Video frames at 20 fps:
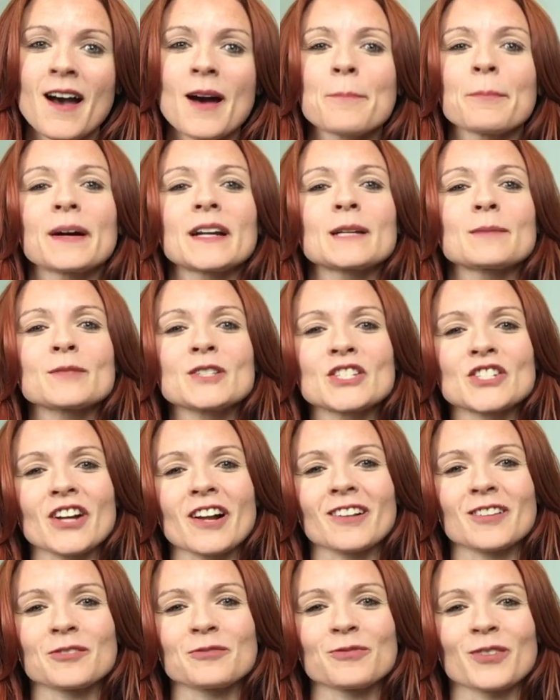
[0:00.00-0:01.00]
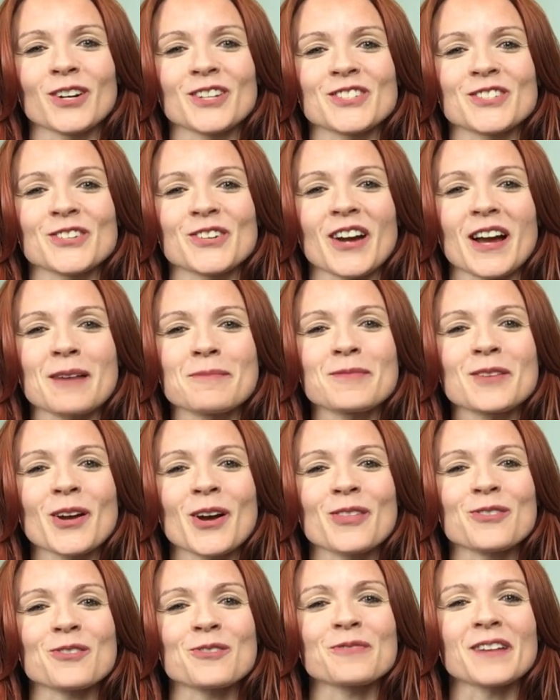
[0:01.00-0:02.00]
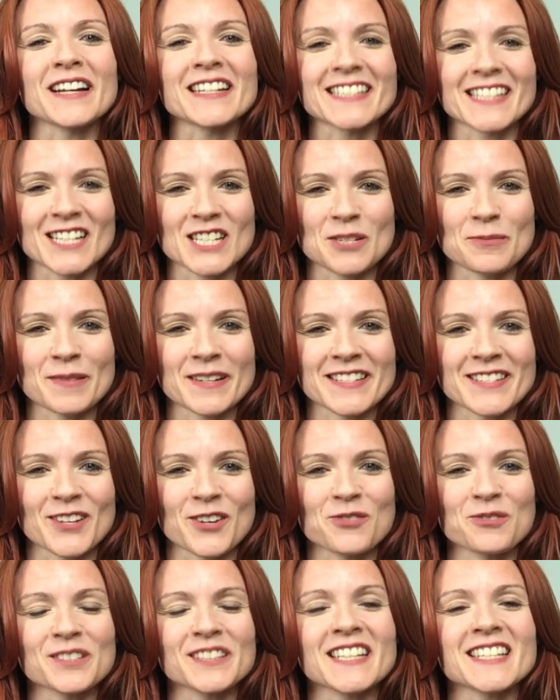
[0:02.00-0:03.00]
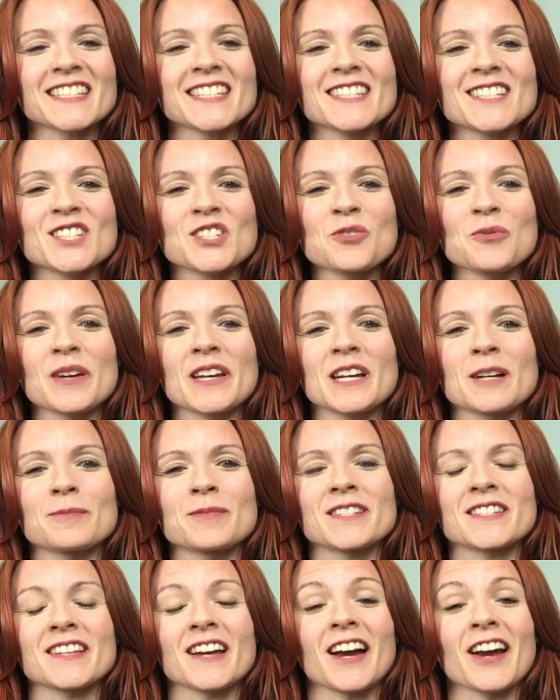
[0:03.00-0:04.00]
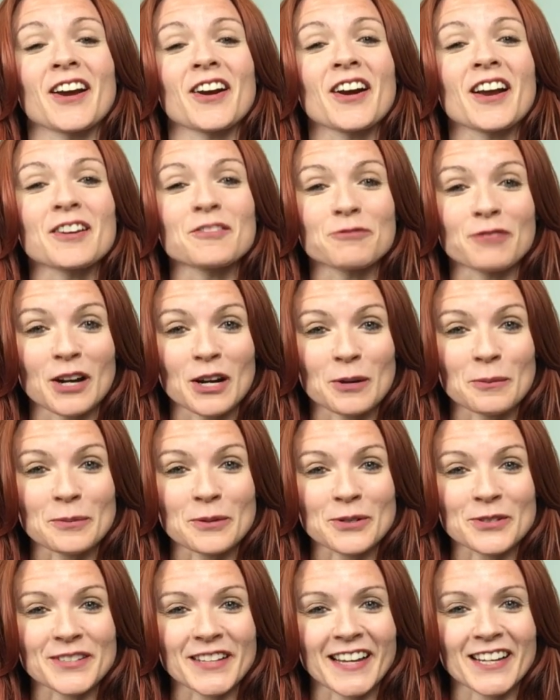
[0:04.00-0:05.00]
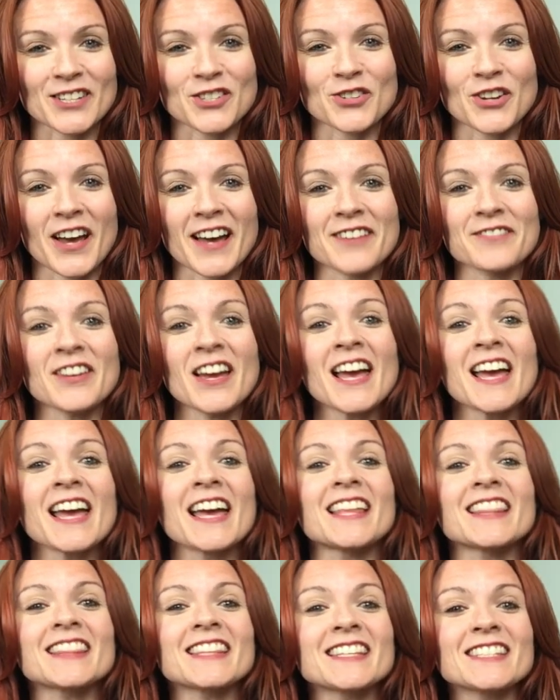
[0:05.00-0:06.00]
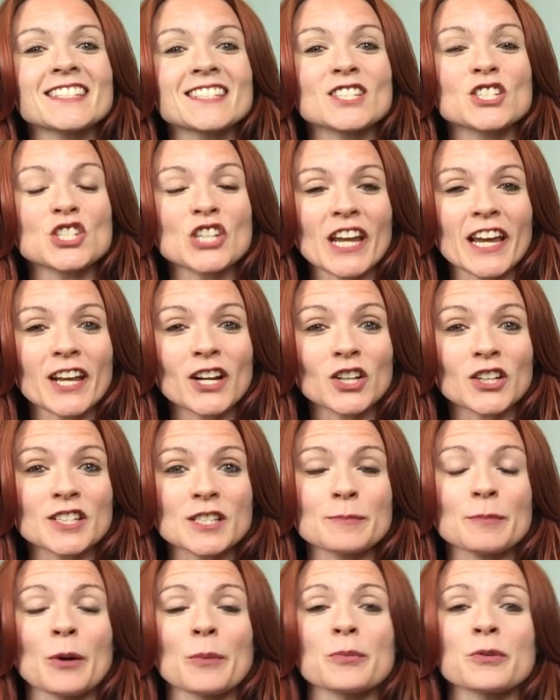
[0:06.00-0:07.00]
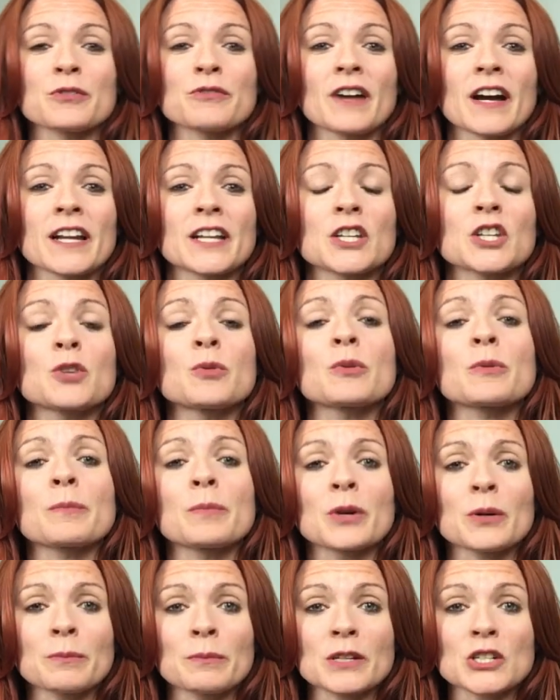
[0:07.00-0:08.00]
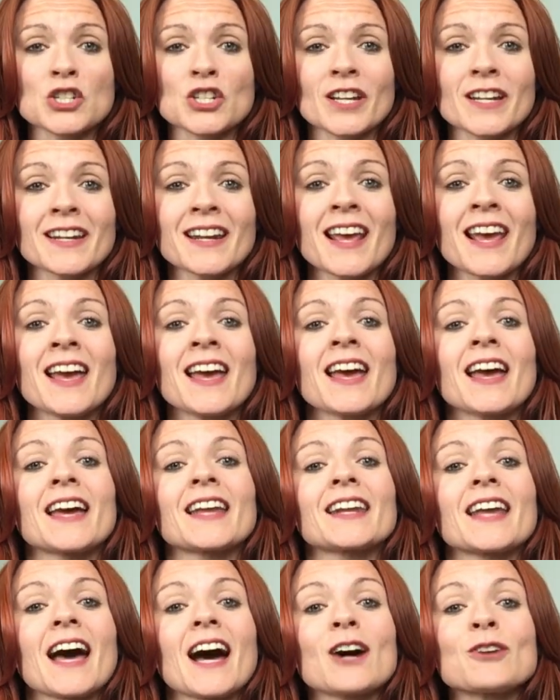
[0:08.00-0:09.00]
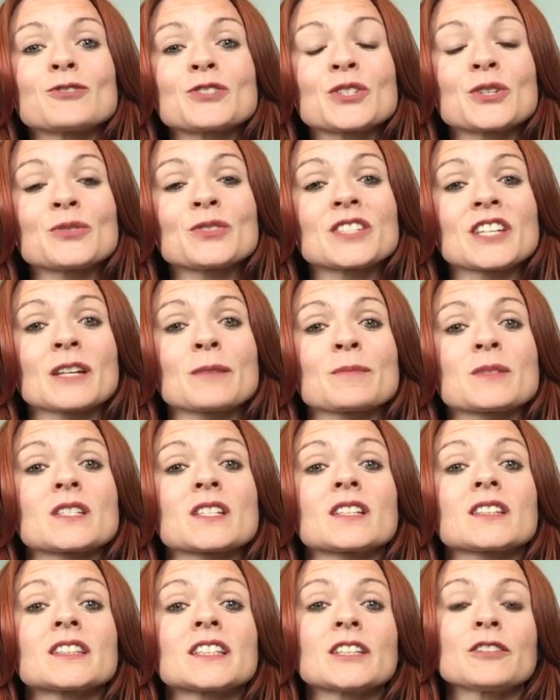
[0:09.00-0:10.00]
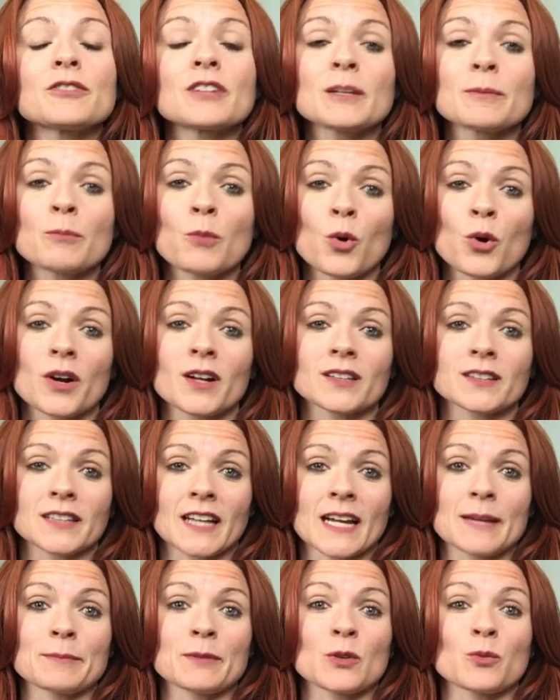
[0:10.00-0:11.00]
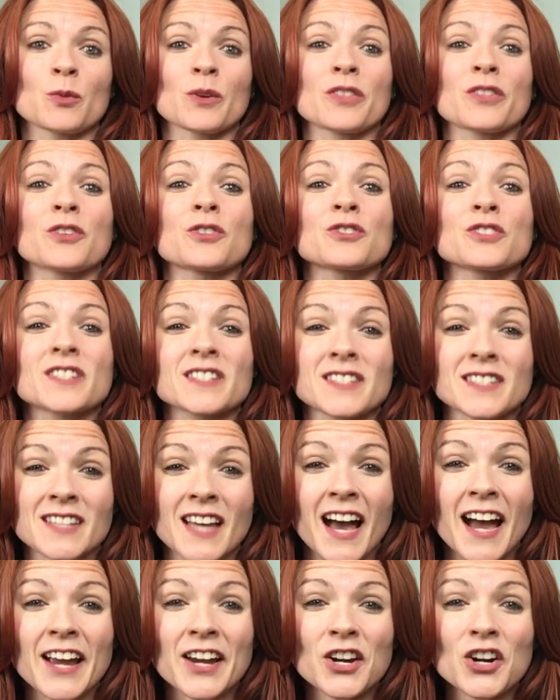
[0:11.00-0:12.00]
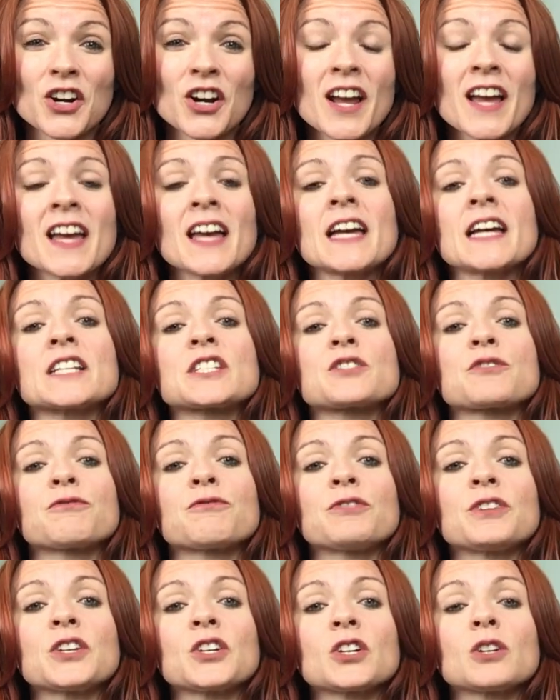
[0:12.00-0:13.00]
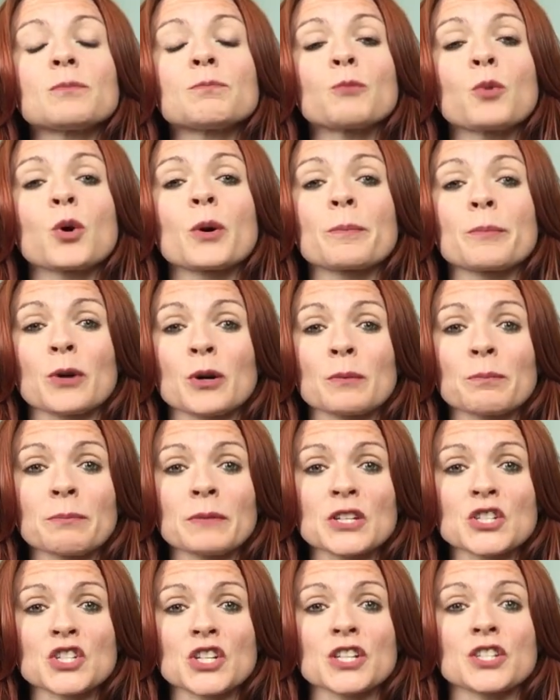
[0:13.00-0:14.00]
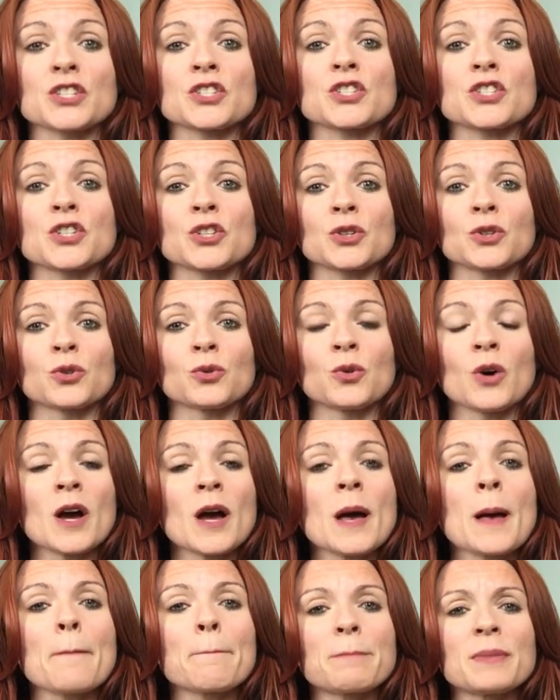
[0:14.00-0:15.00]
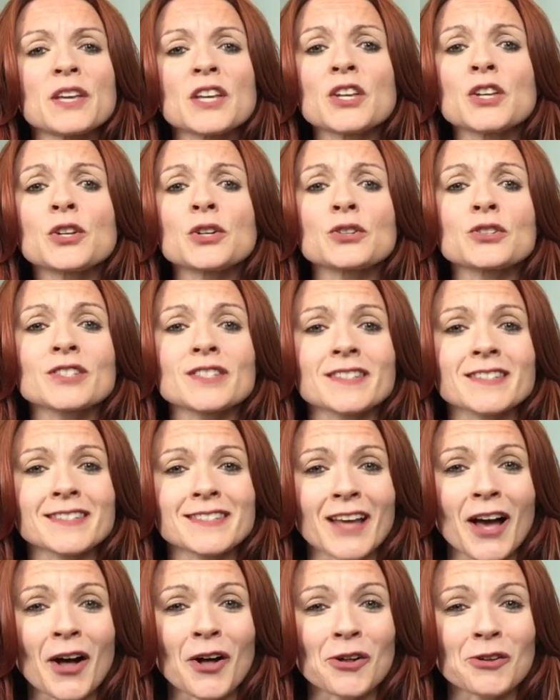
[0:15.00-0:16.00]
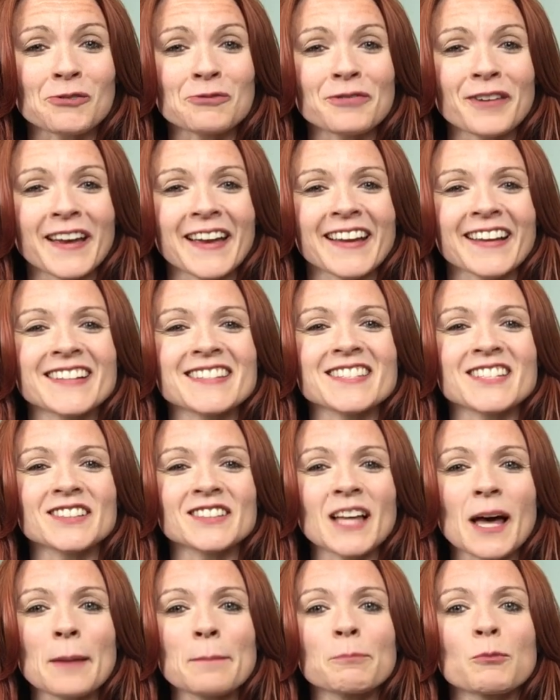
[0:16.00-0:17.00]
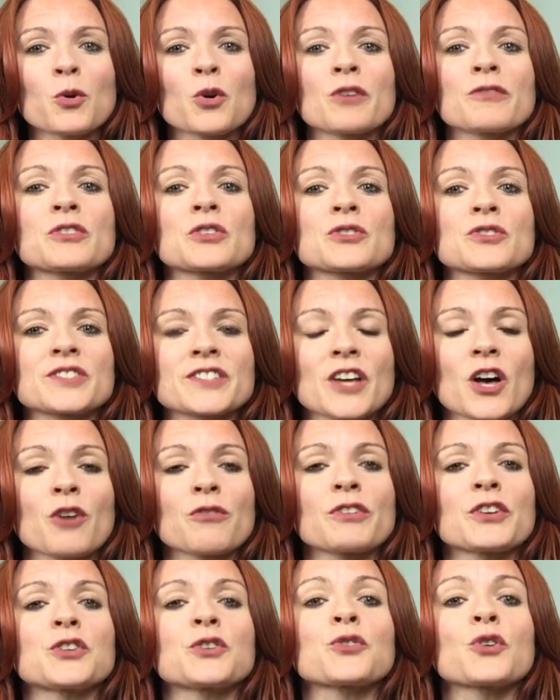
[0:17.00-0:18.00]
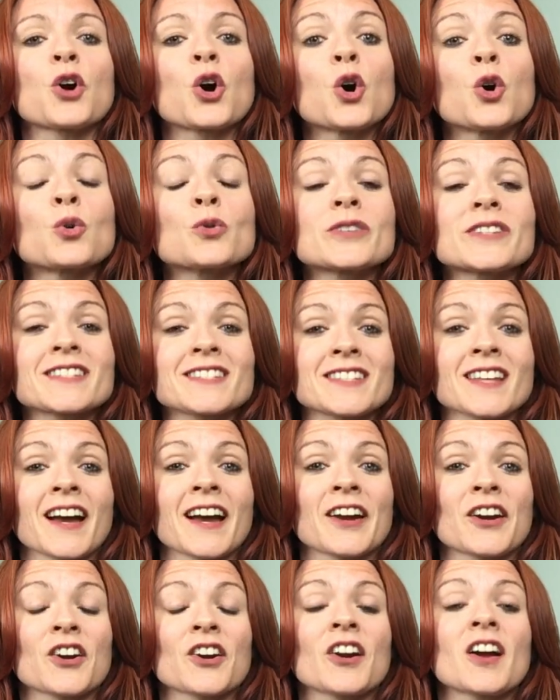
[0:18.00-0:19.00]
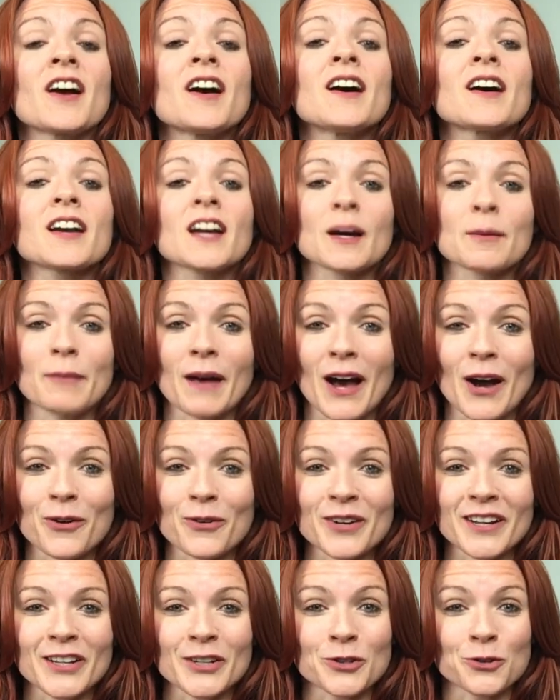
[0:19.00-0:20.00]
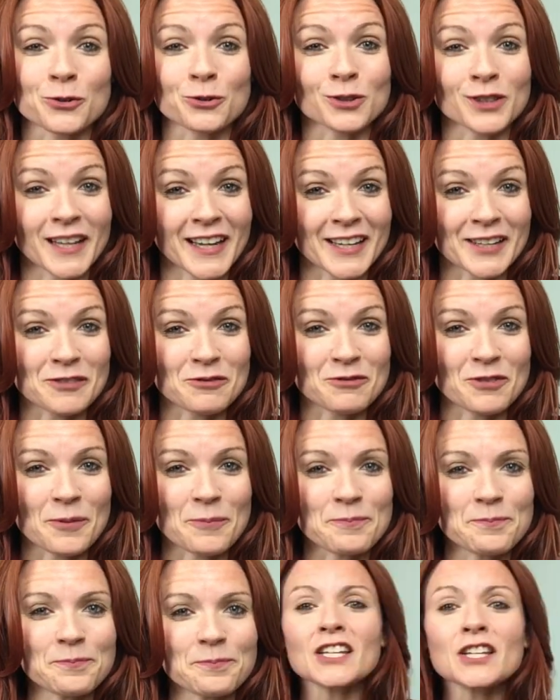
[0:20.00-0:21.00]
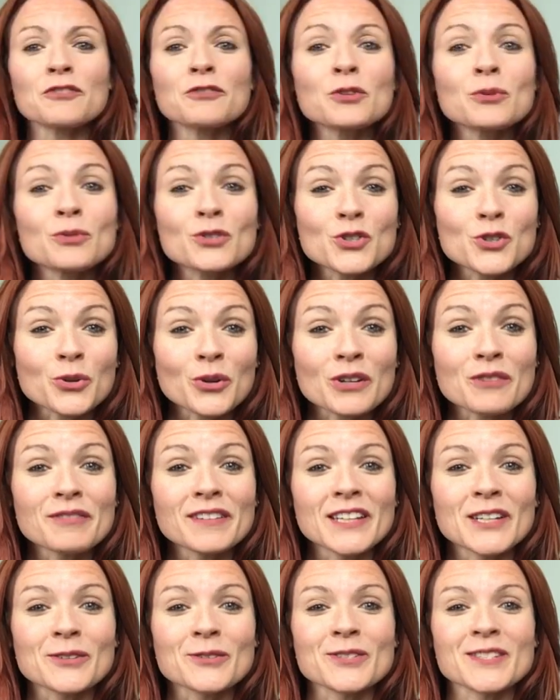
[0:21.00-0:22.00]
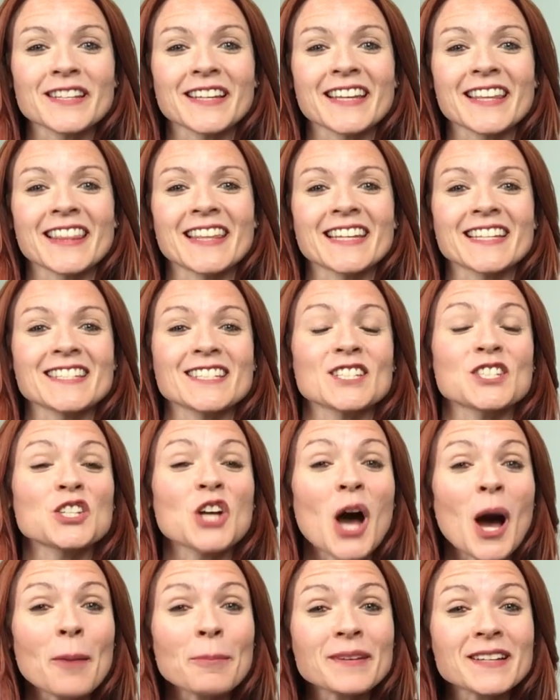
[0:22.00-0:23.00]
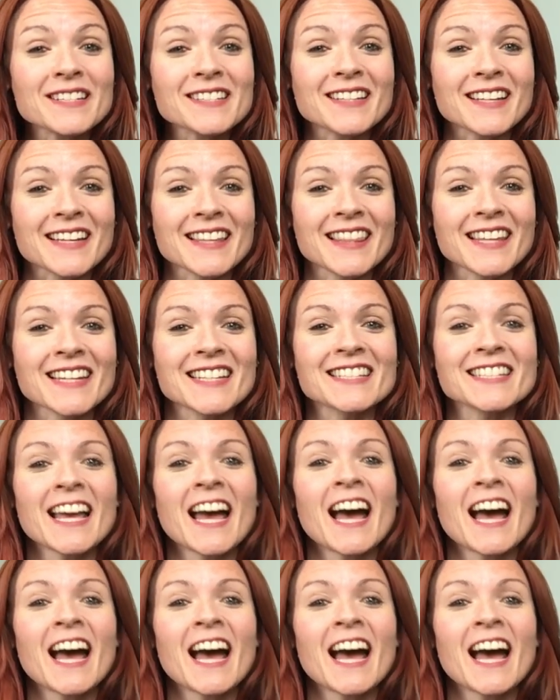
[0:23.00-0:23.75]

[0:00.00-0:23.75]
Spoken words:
My name is Jaclyn Foster. I'm the author of I Touch Myself, Lessons to Wake Up Desire and Fire Up Your Sex Drive. And this channel is about providing you with permission and how-to tips to live in more alignment with your desire and to feel more permission to be yourself and to let more of yourself and your own desire come out in your life. If you enjoy videos like this and topics like this,